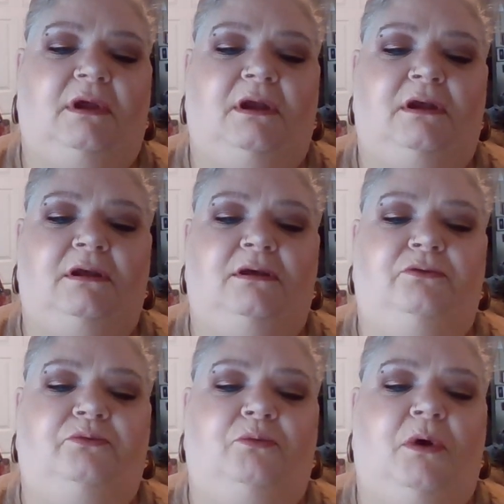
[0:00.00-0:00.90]
And it
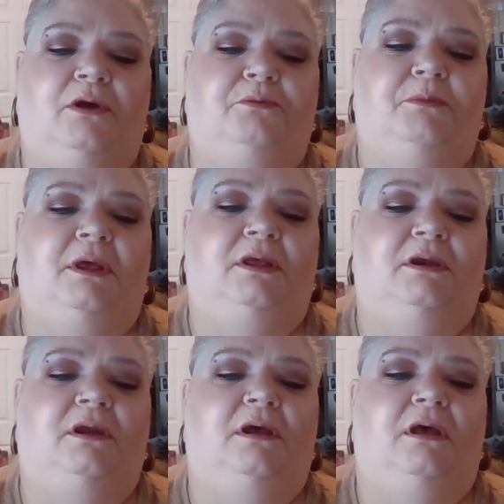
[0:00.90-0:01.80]
is
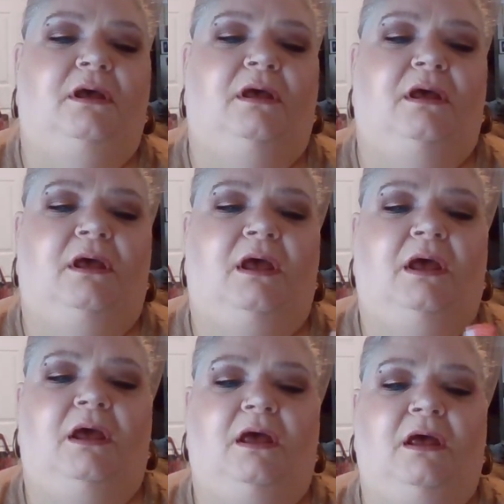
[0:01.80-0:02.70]
watermelon.
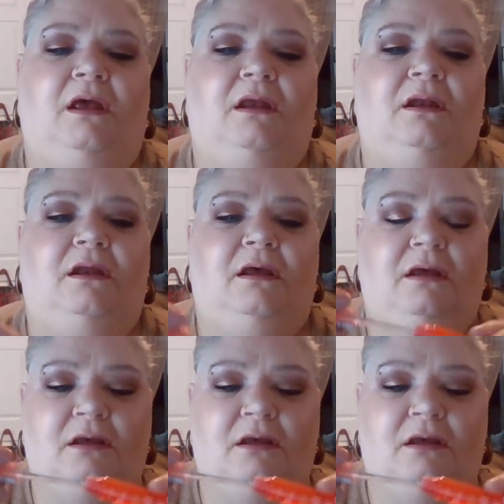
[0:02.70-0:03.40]
And